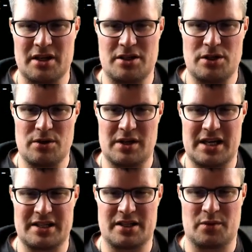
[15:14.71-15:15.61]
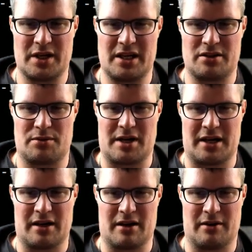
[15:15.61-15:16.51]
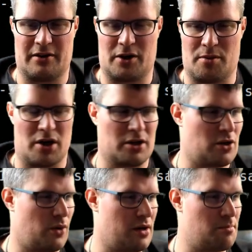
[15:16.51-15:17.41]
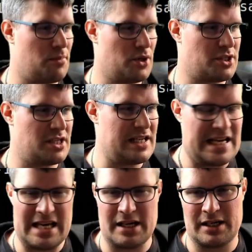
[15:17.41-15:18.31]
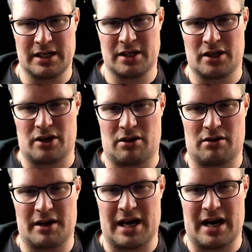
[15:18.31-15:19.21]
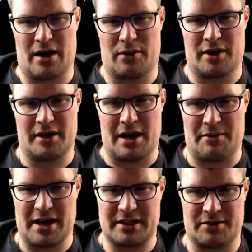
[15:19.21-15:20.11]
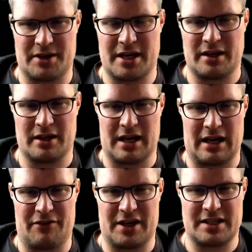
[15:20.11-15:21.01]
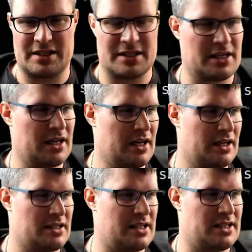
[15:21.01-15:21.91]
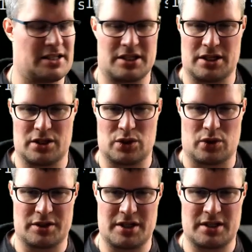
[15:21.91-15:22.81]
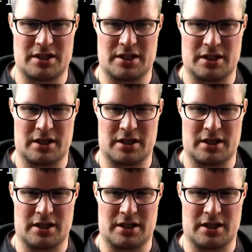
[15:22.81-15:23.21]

To do this, we need to run a command called pushd on our directory, lfs slash sources.